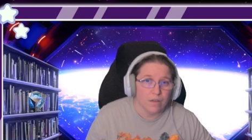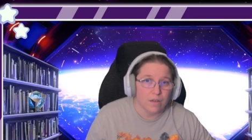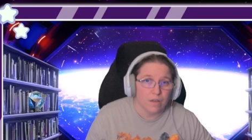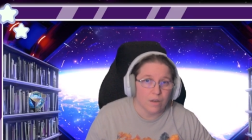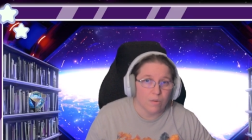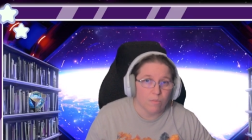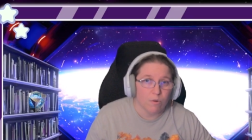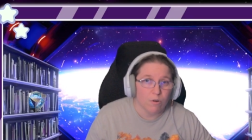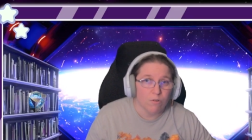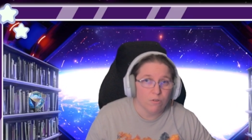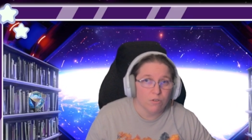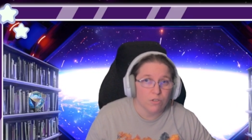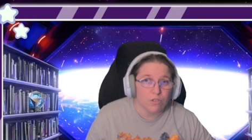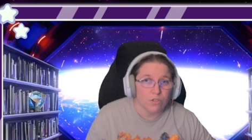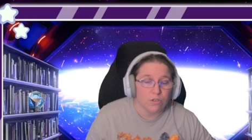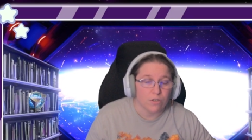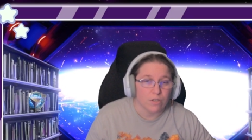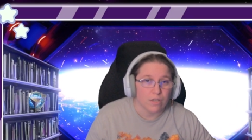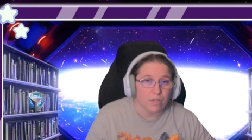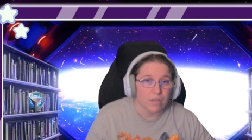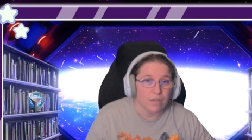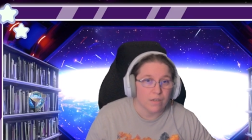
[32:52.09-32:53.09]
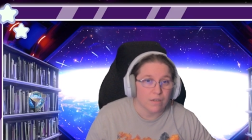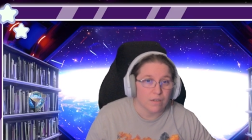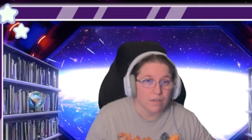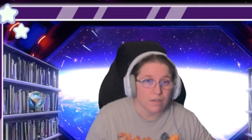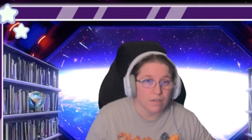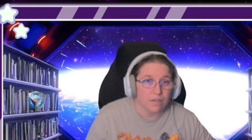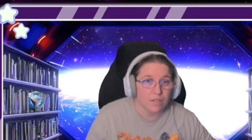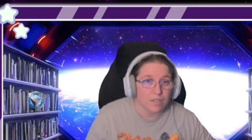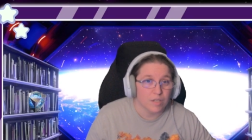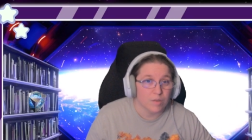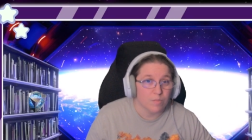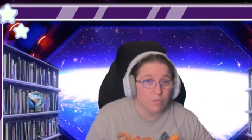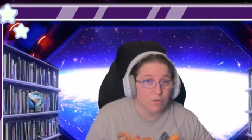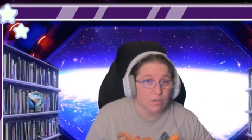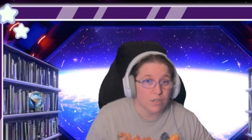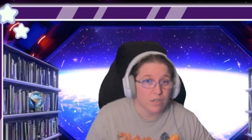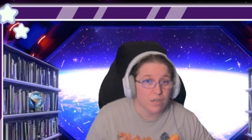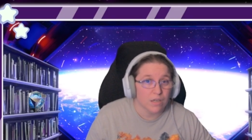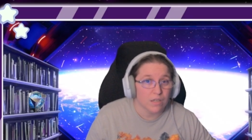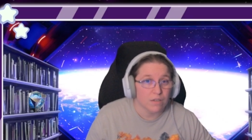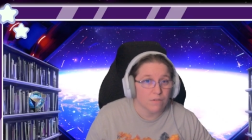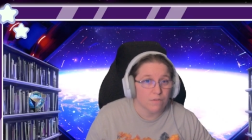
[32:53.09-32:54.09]
Emotionally, it's
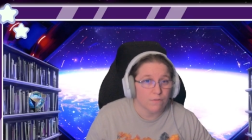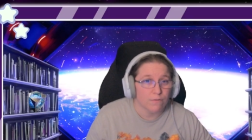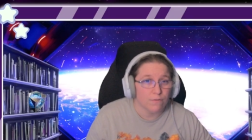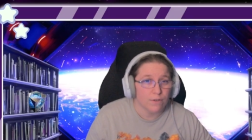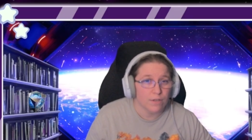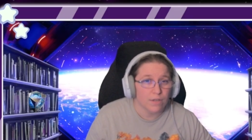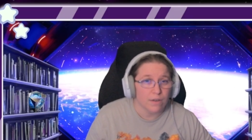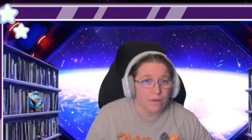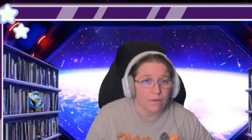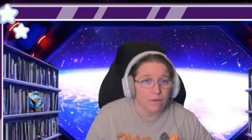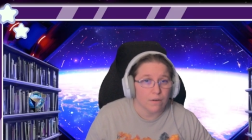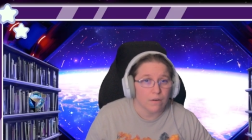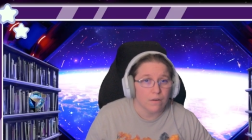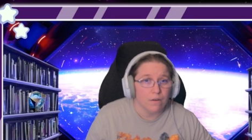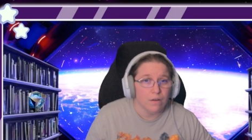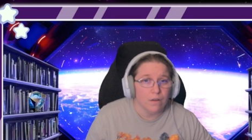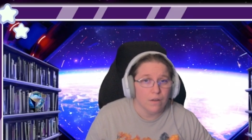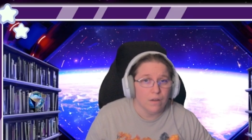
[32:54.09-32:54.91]
protective fear.